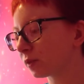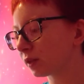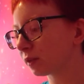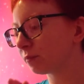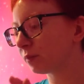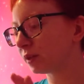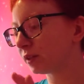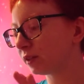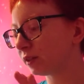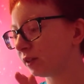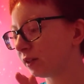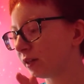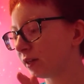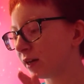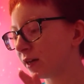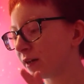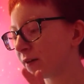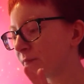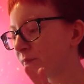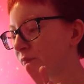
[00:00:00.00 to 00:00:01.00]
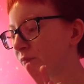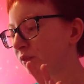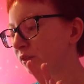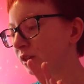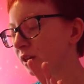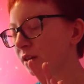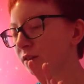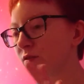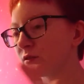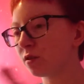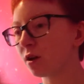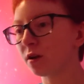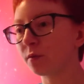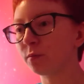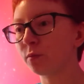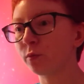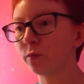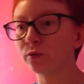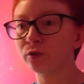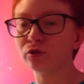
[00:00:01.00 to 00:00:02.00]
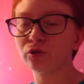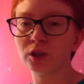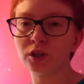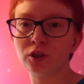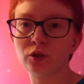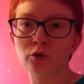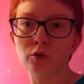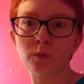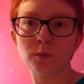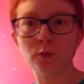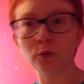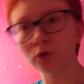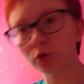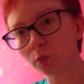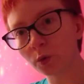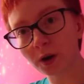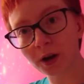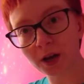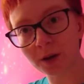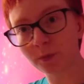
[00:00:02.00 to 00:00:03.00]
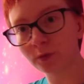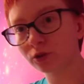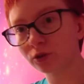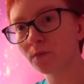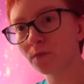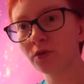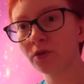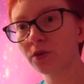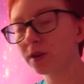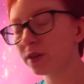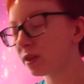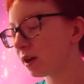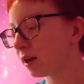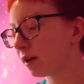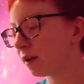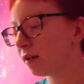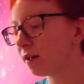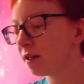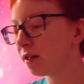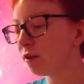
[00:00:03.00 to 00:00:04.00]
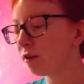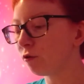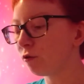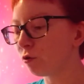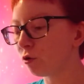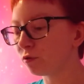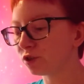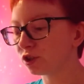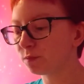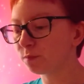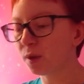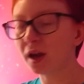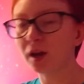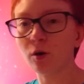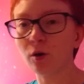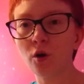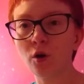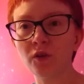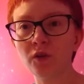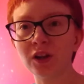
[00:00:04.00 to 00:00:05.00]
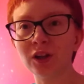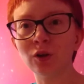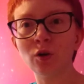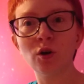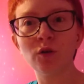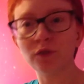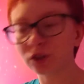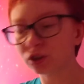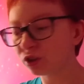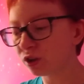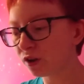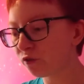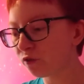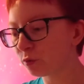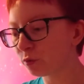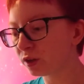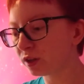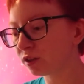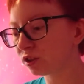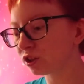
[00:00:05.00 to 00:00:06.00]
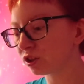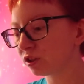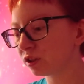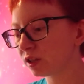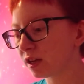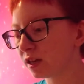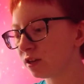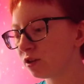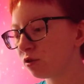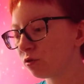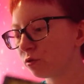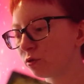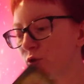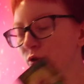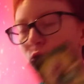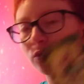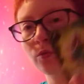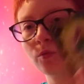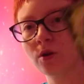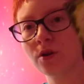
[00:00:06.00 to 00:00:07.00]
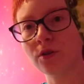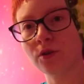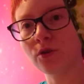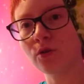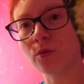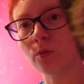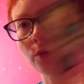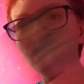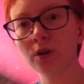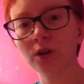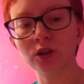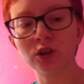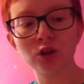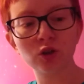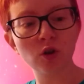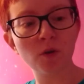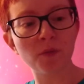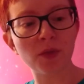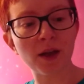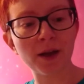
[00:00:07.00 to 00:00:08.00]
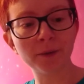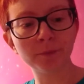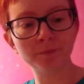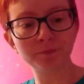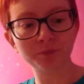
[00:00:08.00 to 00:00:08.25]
basically, say our opponent tries to do a board wipe or something like that, or just pick off a lot of our stuff, we can just say, yo, you know what, no, we're going to stop that.